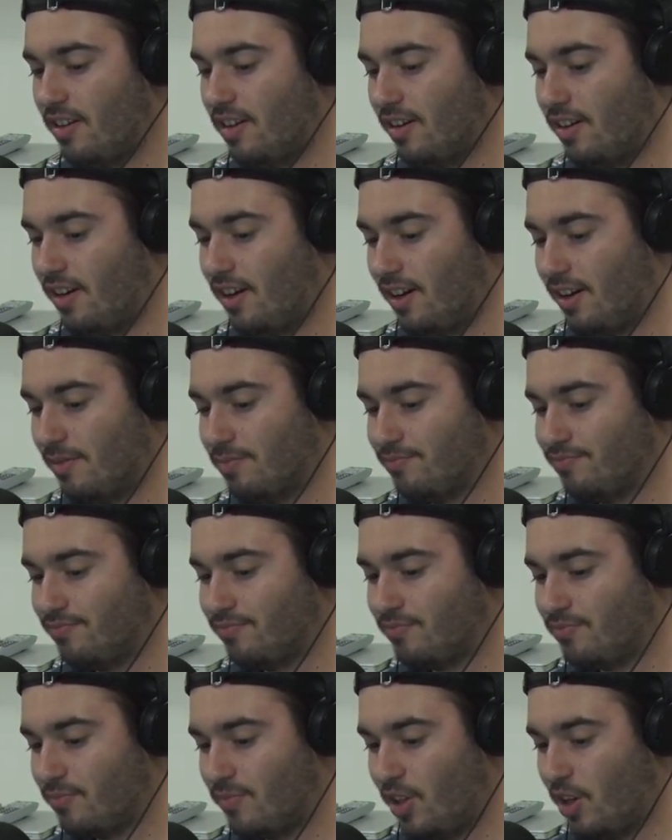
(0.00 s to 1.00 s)

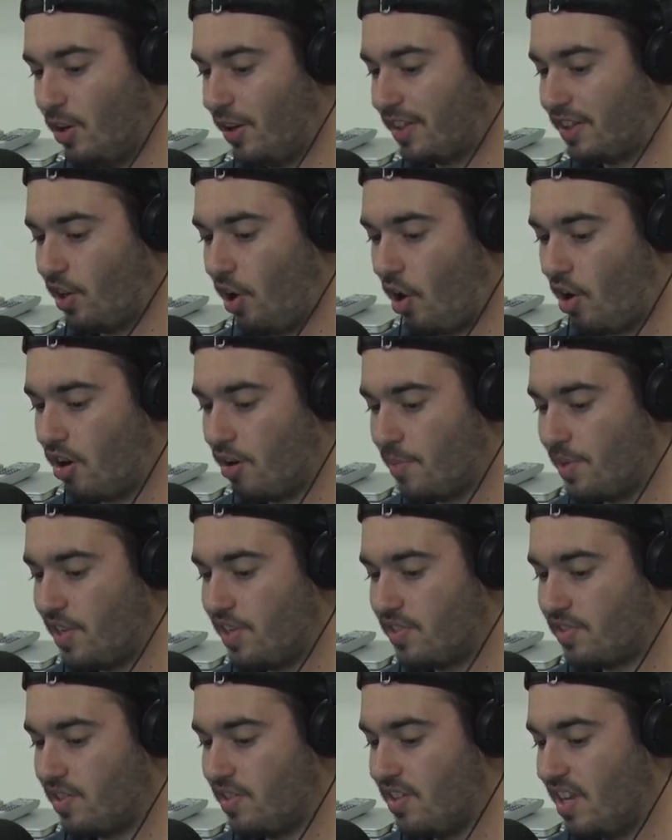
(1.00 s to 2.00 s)
um, you know, like the
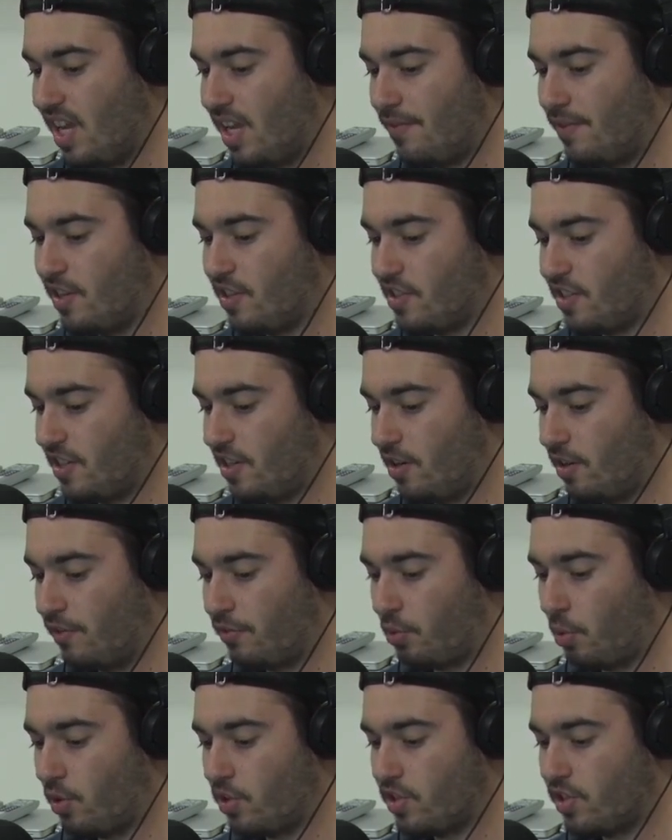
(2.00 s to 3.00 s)
armies, the navies, the air
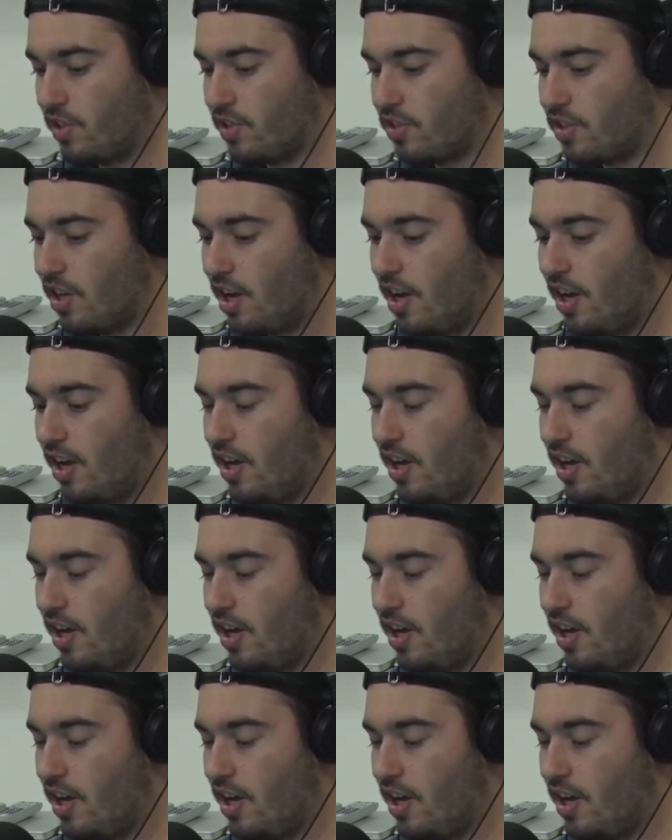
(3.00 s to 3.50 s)
forces,